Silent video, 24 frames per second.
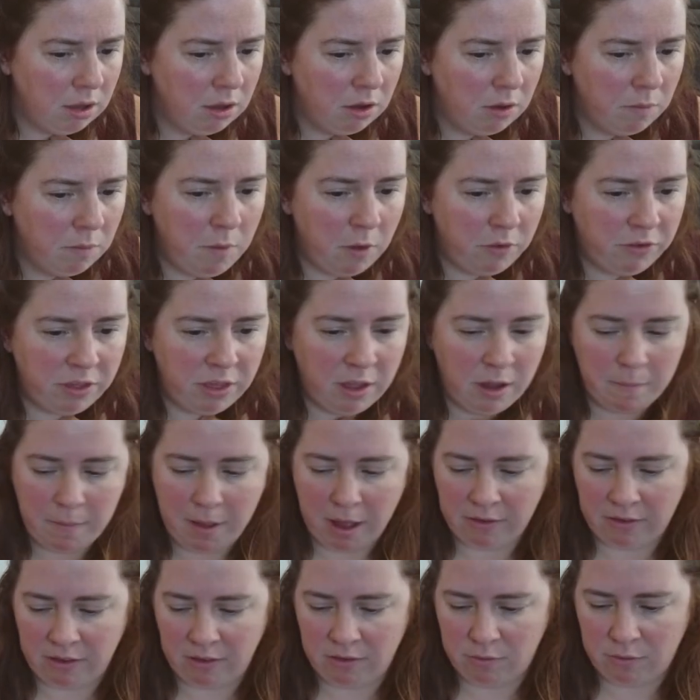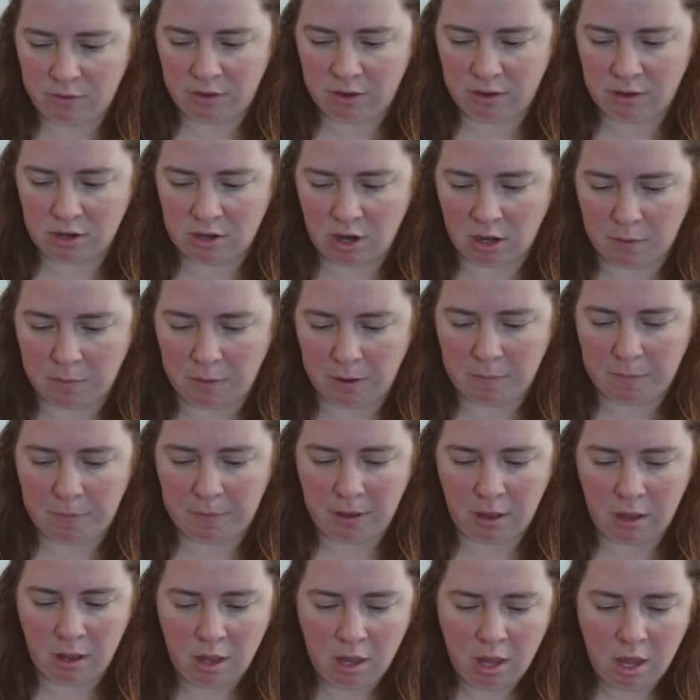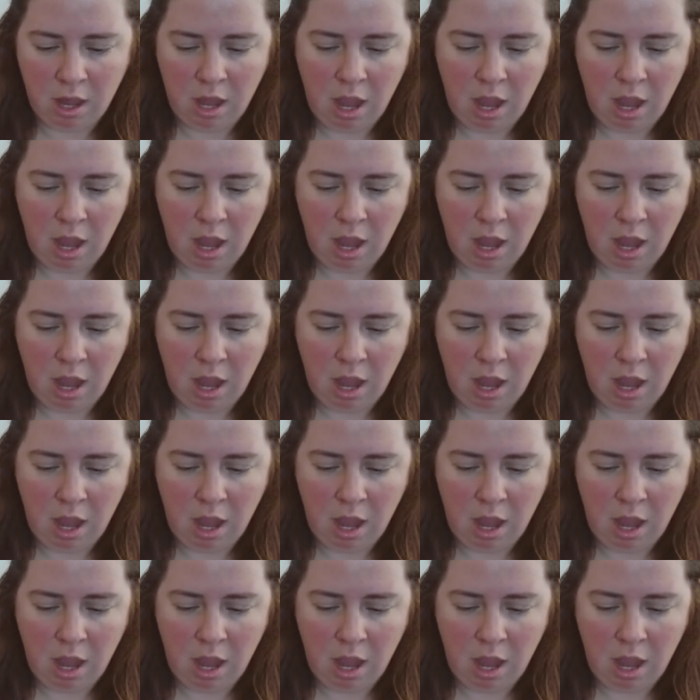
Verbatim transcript: Most of the unboxings was the dark purple.